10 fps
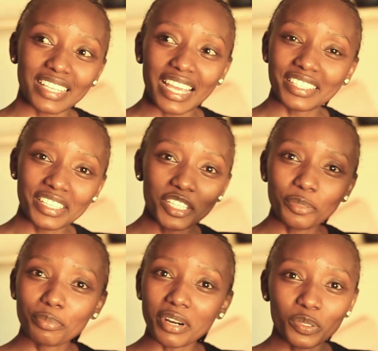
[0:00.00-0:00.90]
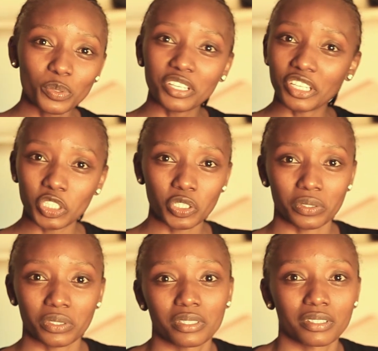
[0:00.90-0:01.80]
I see Libra to the
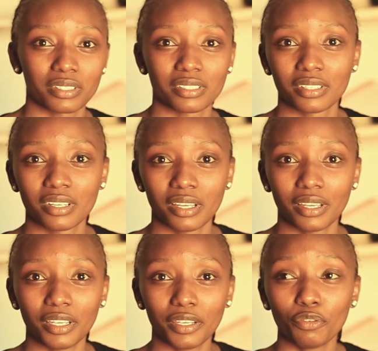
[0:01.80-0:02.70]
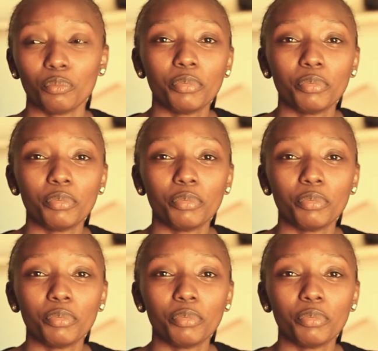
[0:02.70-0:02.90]
nations even